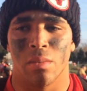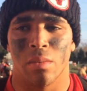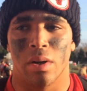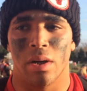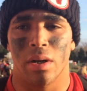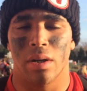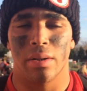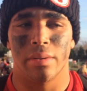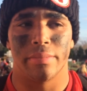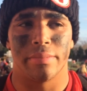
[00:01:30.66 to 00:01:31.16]

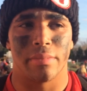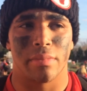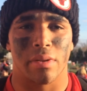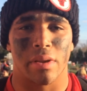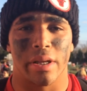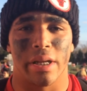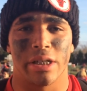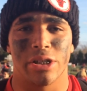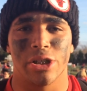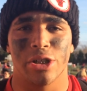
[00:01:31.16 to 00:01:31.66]
Well,
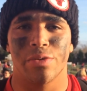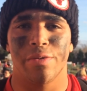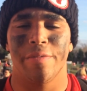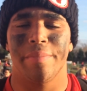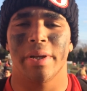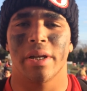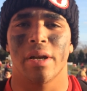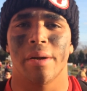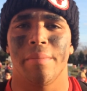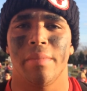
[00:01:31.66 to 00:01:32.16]
it shows we've
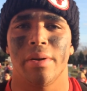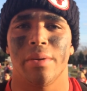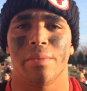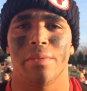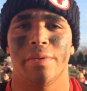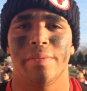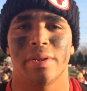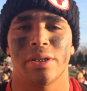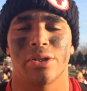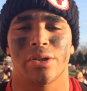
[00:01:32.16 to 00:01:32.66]
been coming,
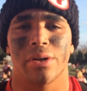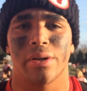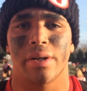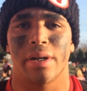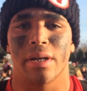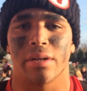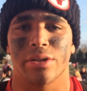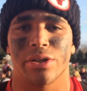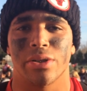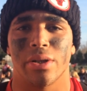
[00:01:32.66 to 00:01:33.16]
we've been starting
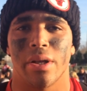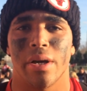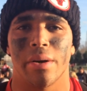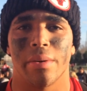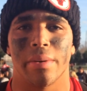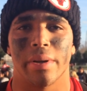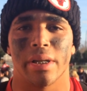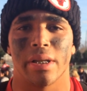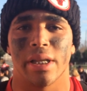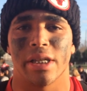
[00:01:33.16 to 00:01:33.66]
out
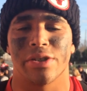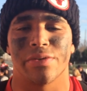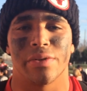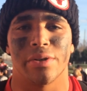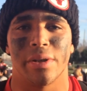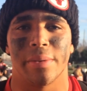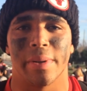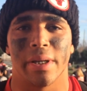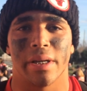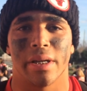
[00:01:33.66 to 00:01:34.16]
slow, and that's
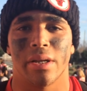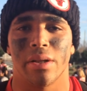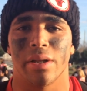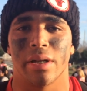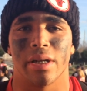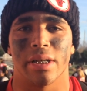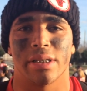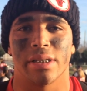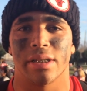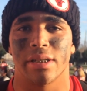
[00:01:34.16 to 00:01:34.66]
really been
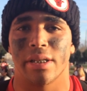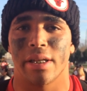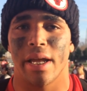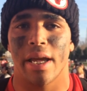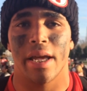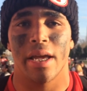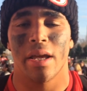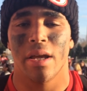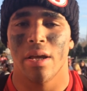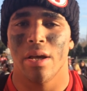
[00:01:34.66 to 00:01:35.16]
killing us. And
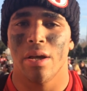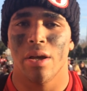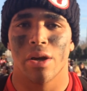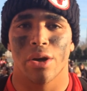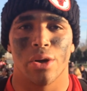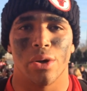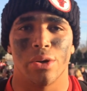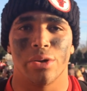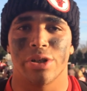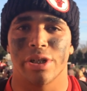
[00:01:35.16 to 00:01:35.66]
today,
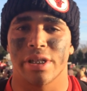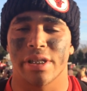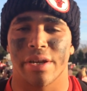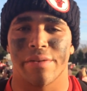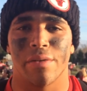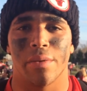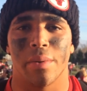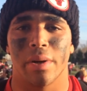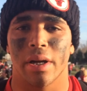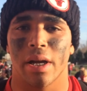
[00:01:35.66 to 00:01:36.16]
coaches,
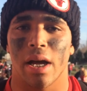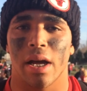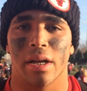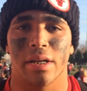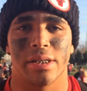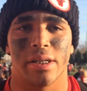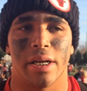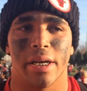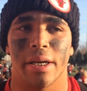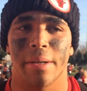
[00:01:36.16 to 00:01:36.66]
everyone got
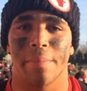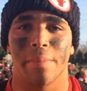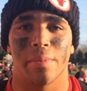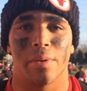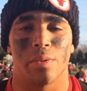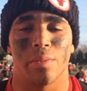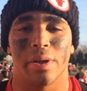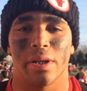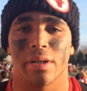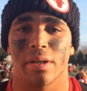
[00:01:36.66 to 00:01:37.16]
us
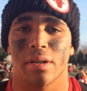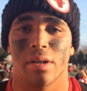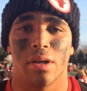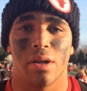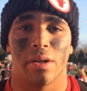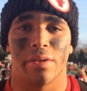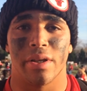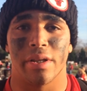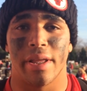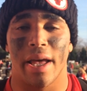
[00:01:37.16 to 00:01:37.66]
hyped.
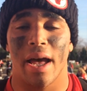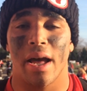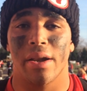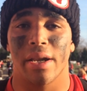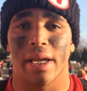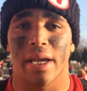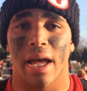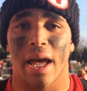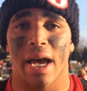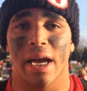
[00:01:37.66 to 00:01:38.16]
We, the
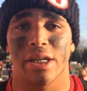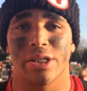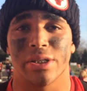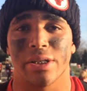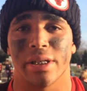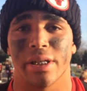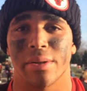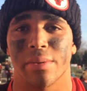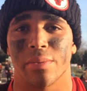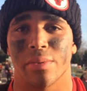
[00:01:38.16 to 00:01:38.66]
doubting
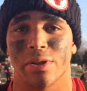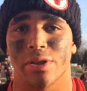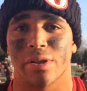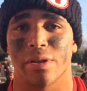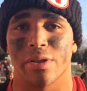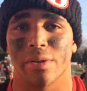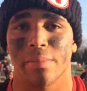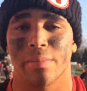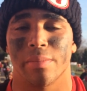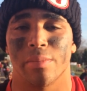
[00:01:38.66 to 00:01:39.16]
actually was
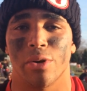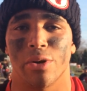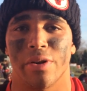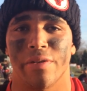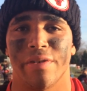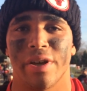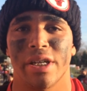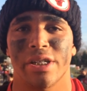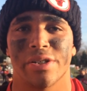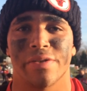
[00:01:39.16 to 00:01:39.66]
the
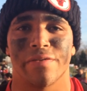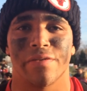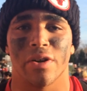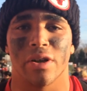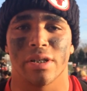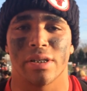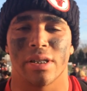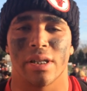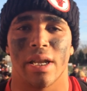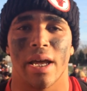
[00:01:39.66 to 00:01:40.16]
motivation for
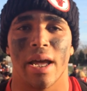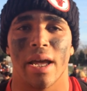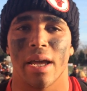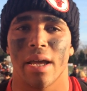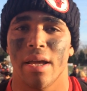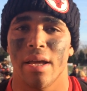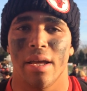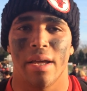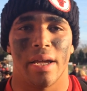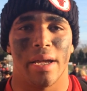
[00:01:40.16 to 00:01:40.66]
us today,
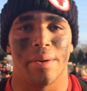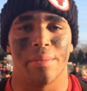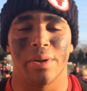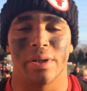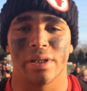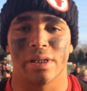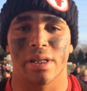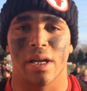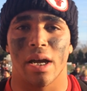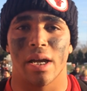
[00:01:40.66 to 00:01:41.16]
and we
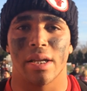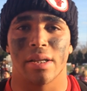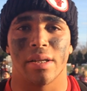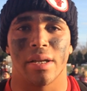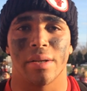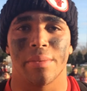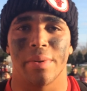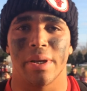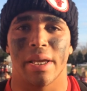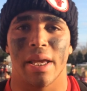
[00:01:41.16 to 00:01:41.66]
just got it
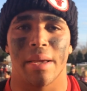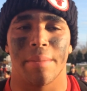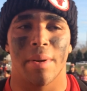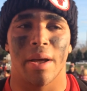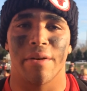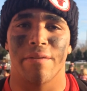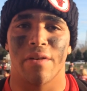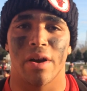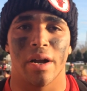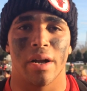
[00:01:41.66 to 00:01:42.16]
done. We came
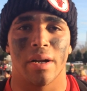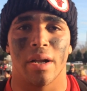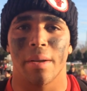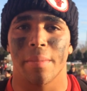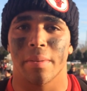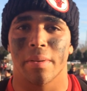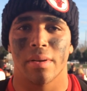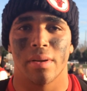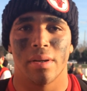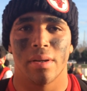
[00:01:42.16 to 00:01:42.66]
out fired up.